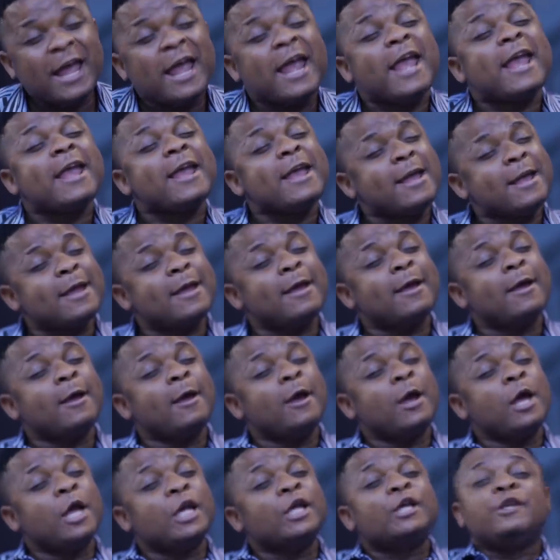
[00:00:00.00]
Eh?
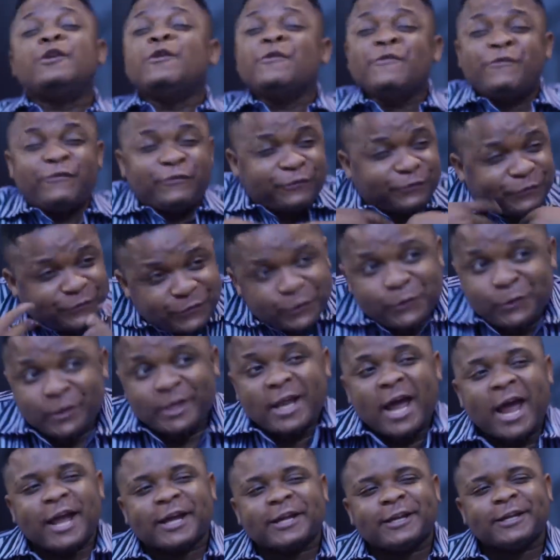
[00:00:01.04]
You don't feel
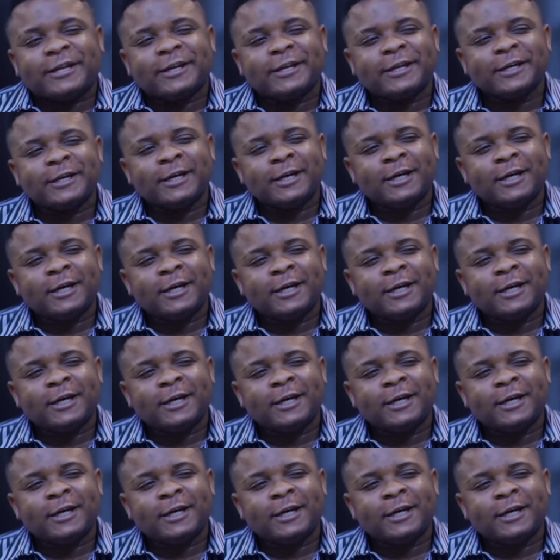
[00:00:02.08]
like